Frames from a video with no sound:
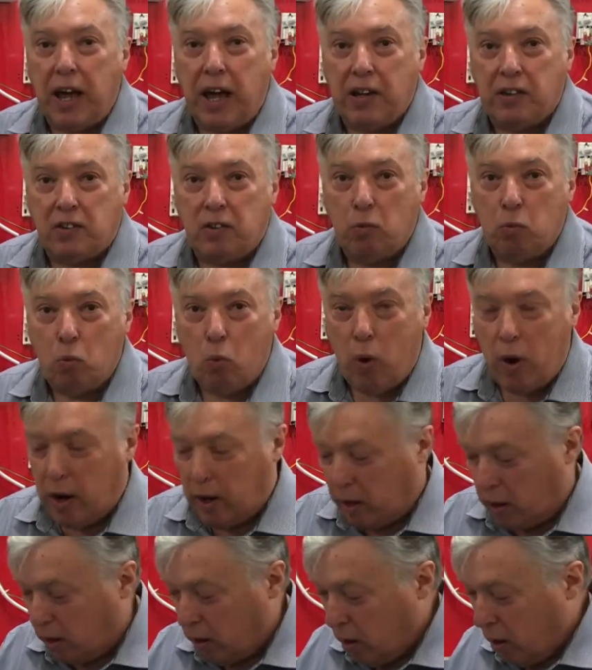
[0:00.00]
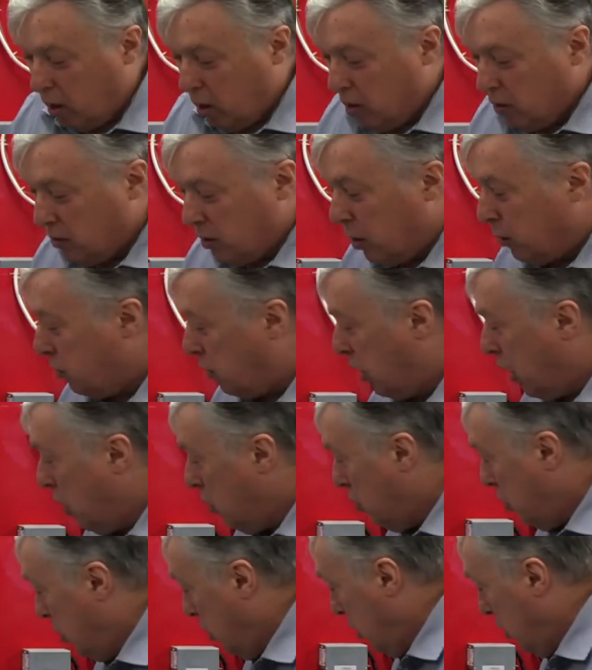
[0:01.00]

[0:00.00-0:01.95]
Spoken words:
as and when. So the only